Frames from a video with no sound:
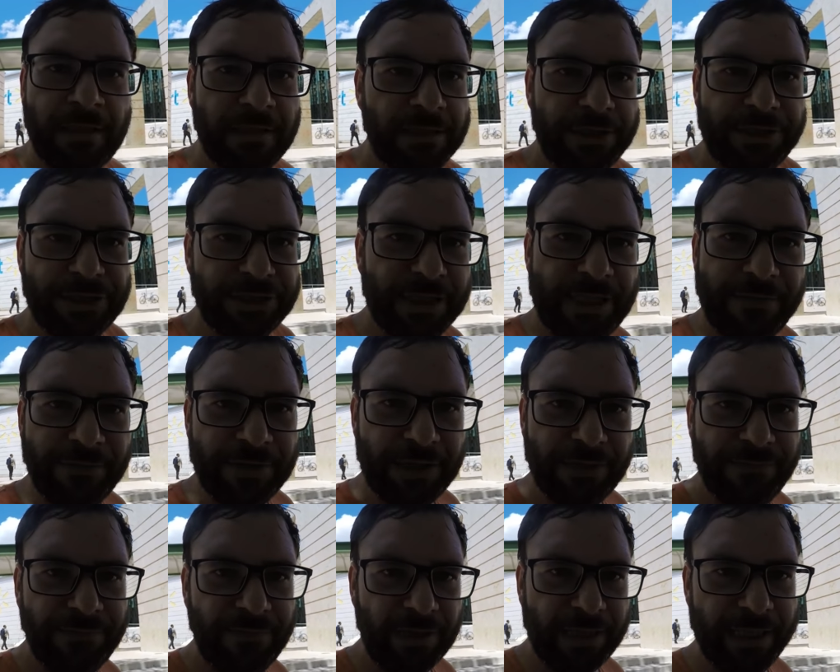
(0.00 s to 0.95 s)
they're just never
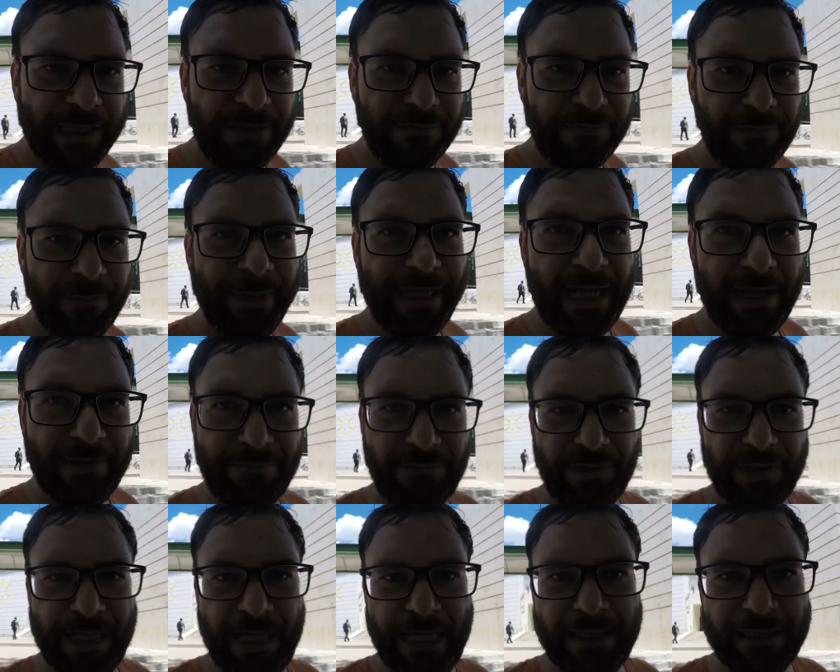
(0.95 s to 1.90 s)
gonna fucking hear from me
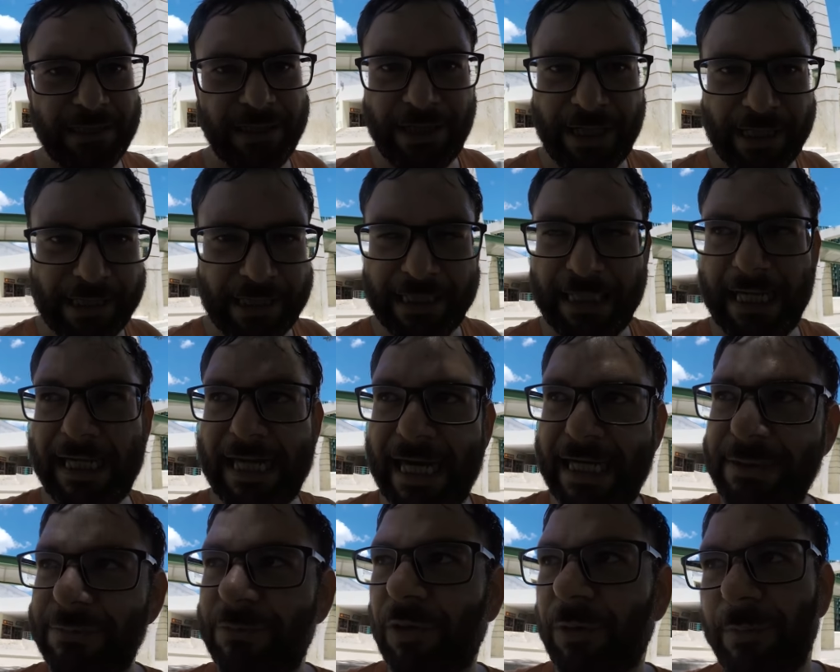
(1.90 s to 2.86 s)
ever again and they're not gonna get
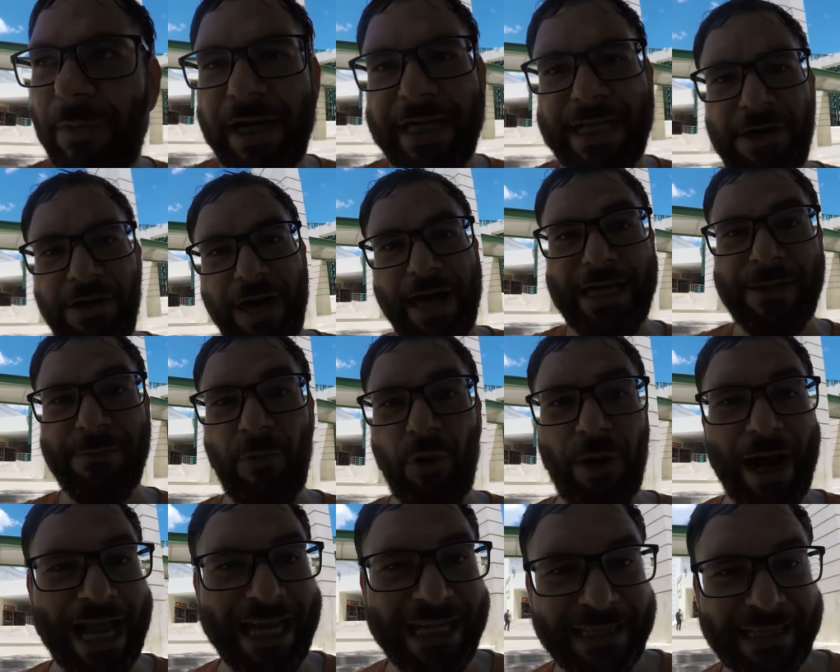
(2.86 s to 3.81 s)
any more money or any
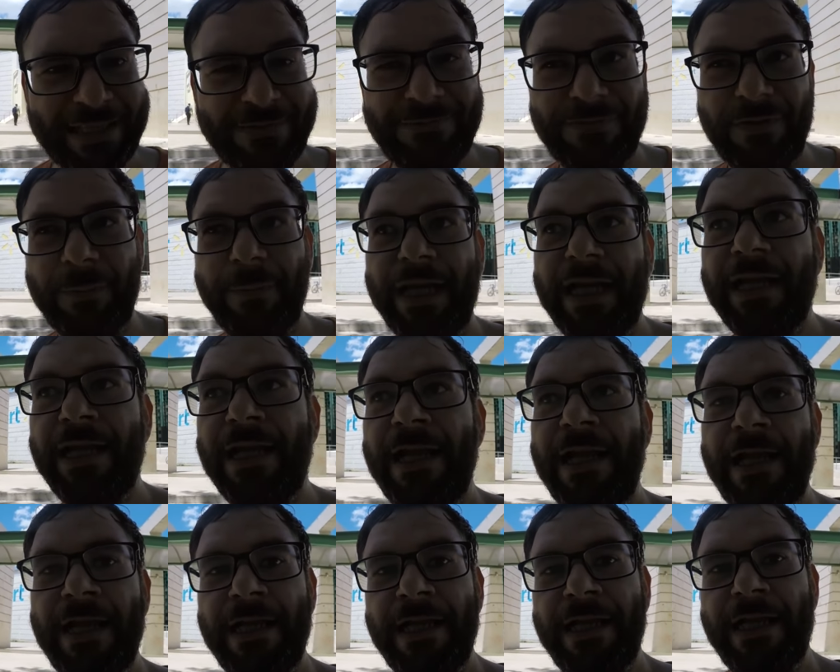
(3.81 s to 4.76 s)
more anything from me.
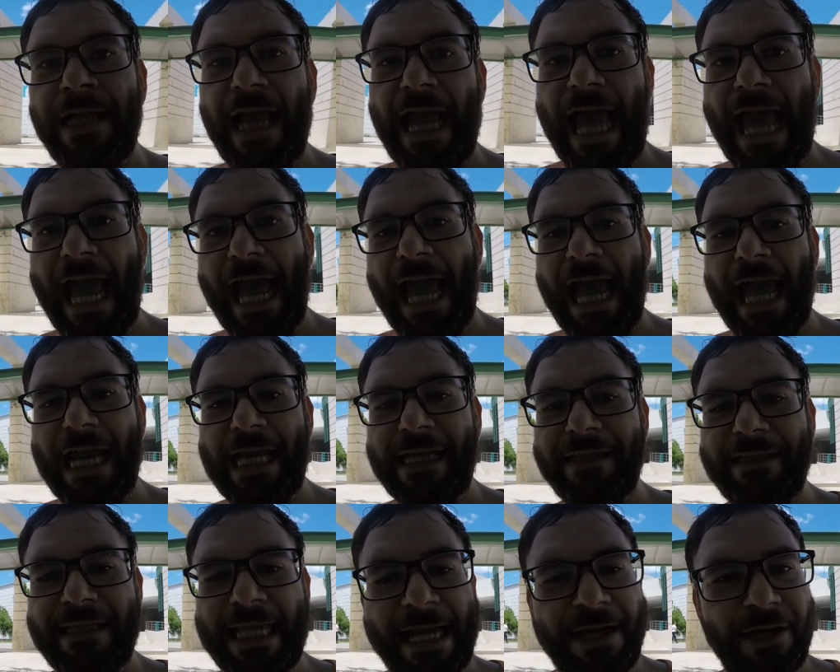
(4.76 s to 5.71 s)

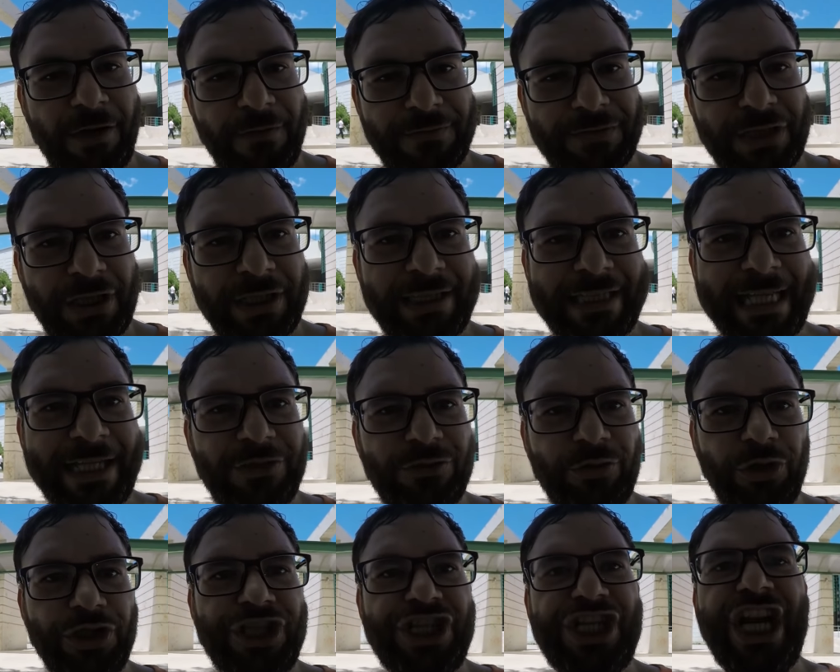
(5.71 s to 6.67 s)
And then all of a sudden things
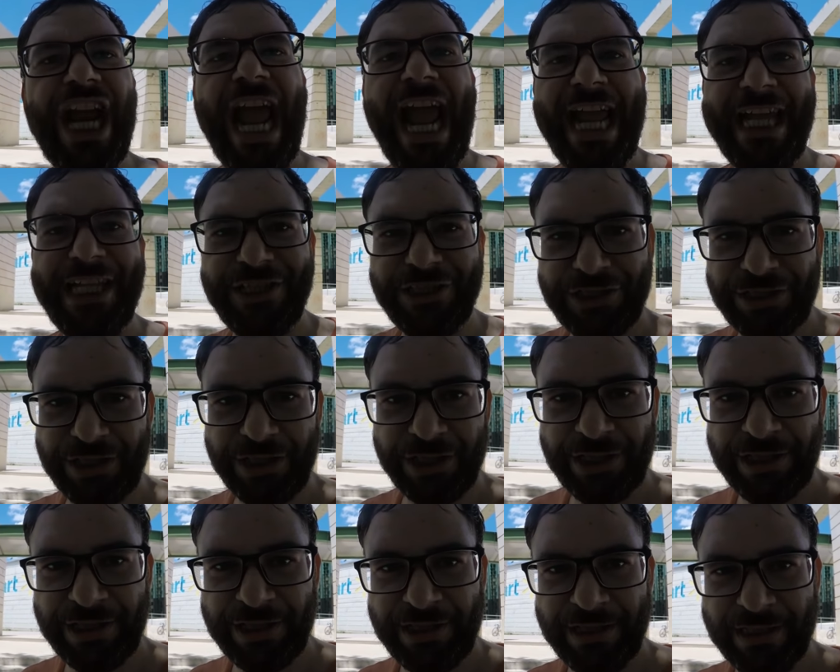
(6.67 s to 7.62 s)
were changed.
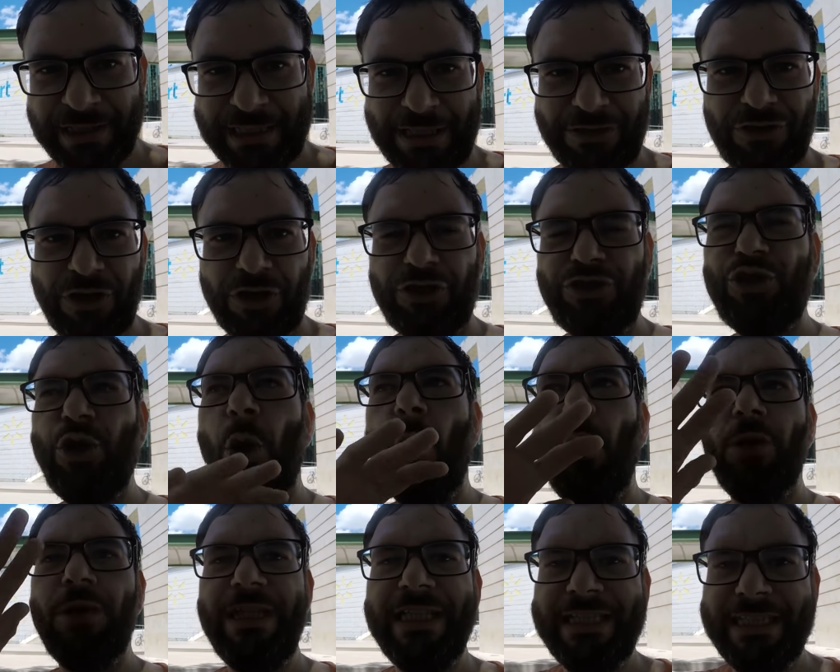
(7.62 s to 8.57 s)
Things are
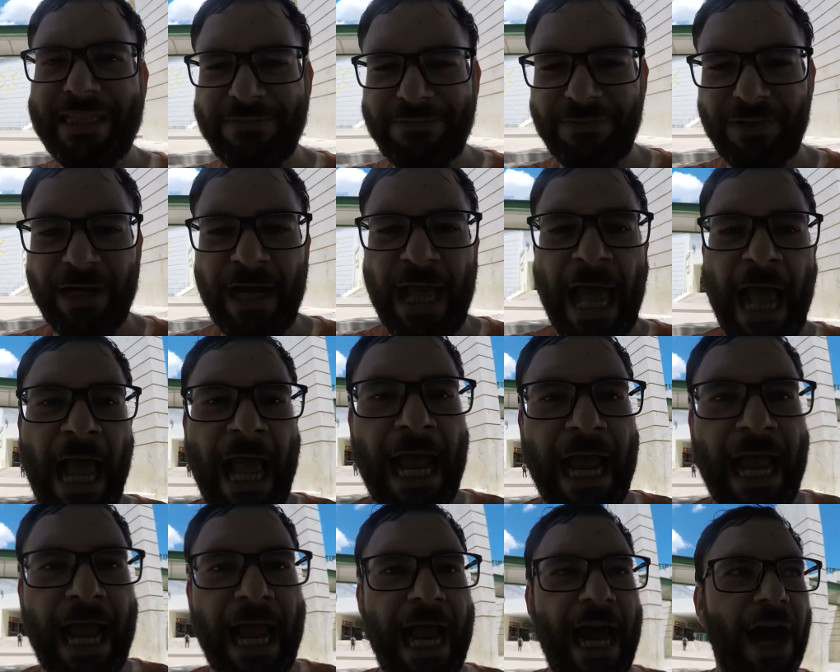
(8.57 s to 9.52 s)
totally different.
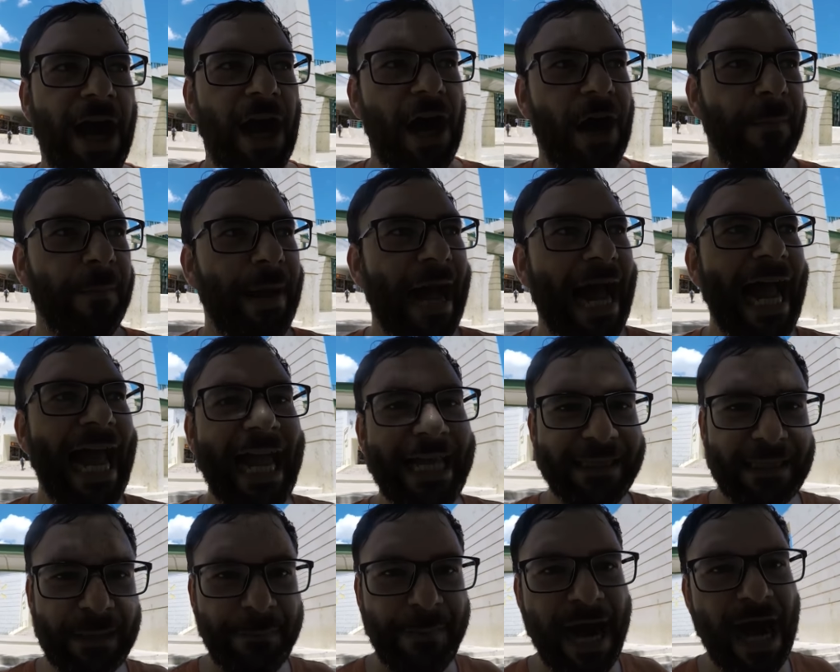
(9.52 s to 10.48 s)
Um, I
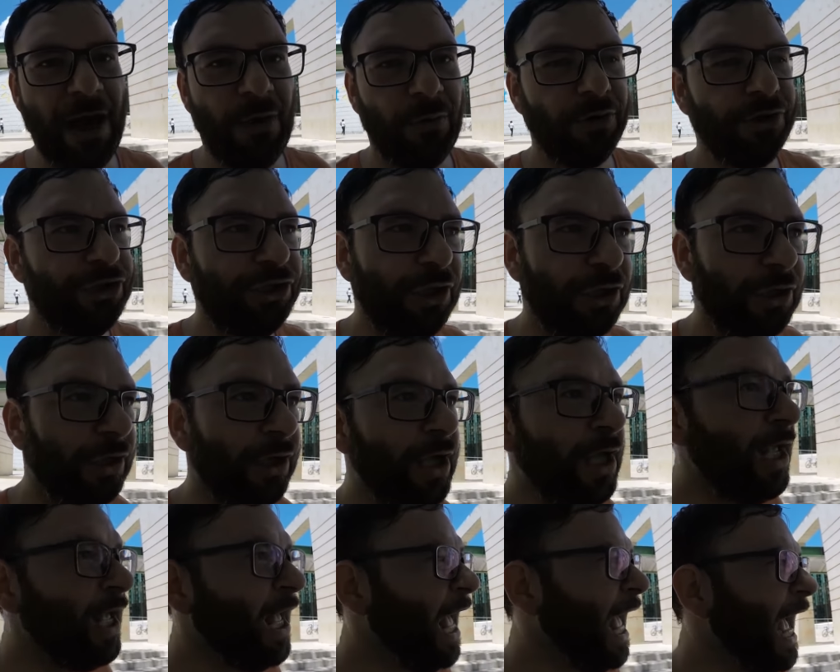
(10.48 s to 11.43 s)
had the power, sure.
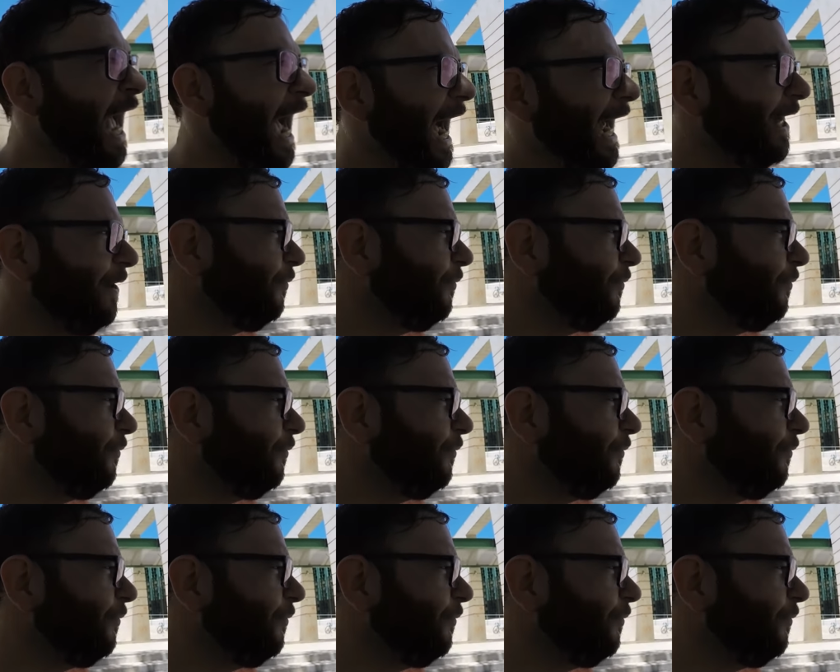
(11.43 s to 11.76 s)
I